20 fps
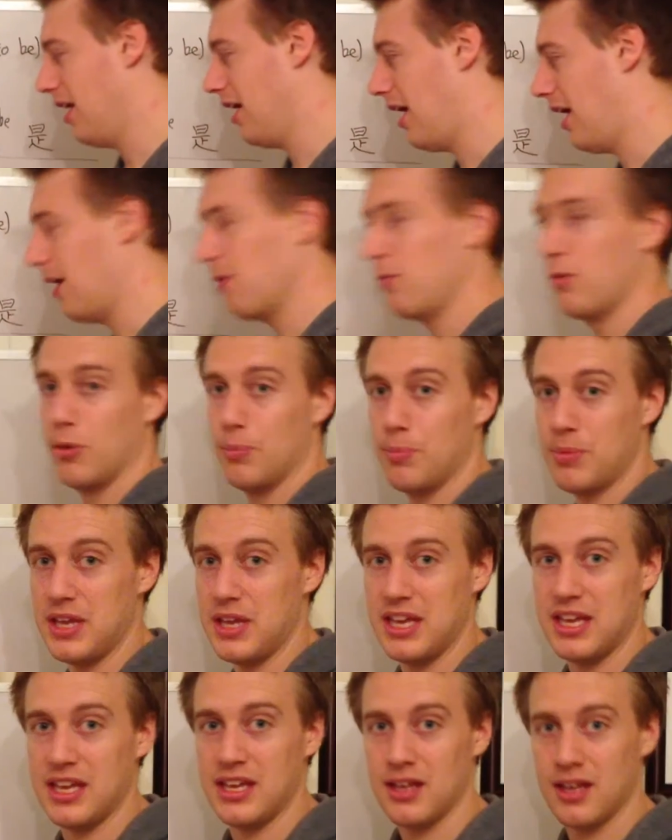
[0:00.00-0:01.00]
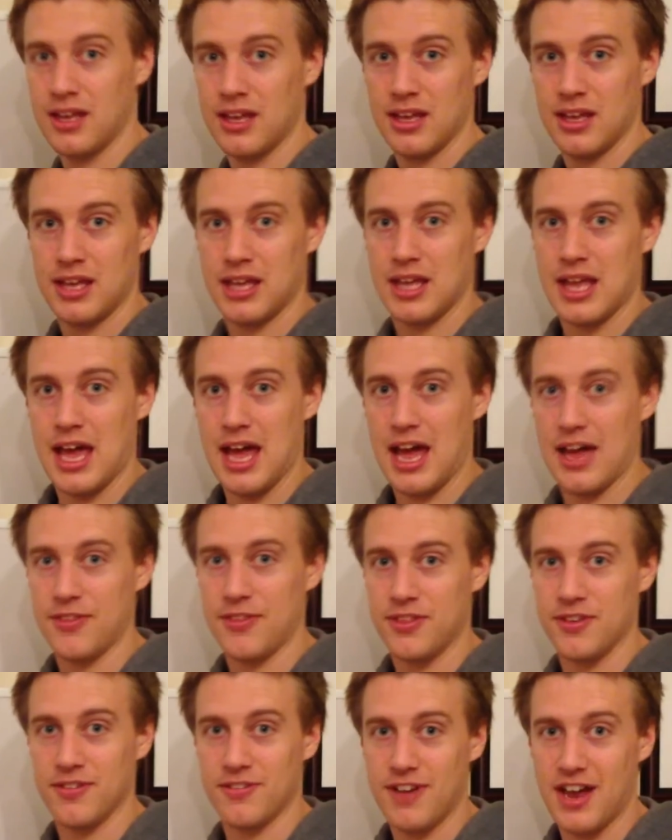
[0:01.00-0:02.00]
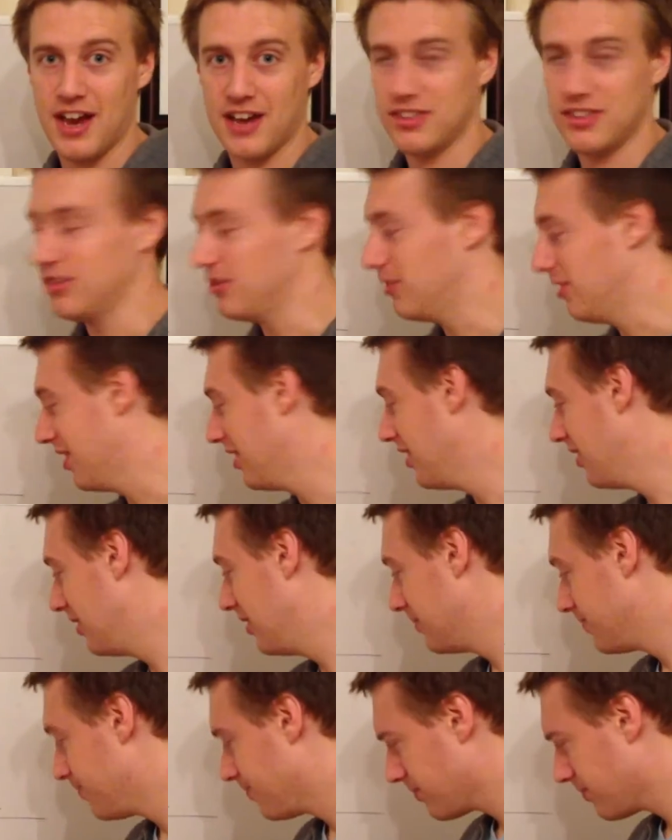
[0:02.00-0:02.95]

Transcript: I will be at the factory.